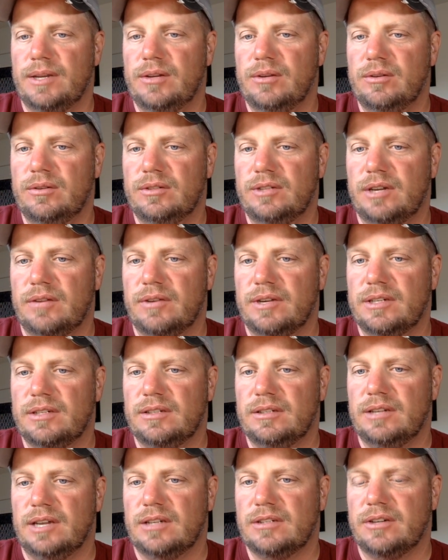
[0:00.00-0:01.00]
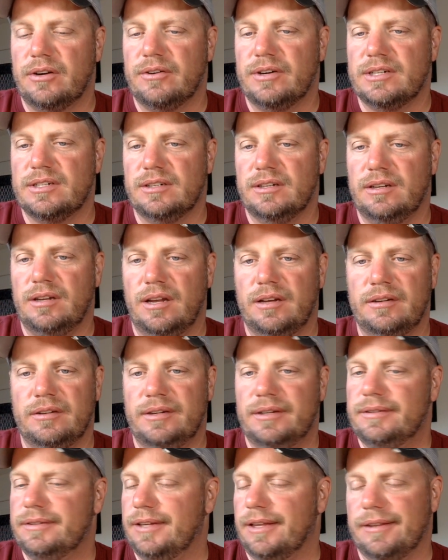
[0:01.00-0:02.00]
next generation
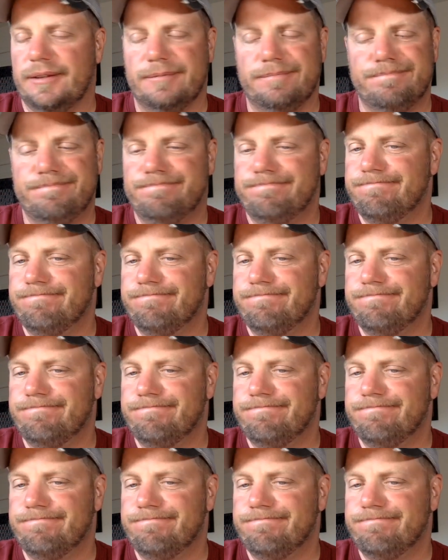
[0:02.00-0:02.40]
Tundra? Nothing.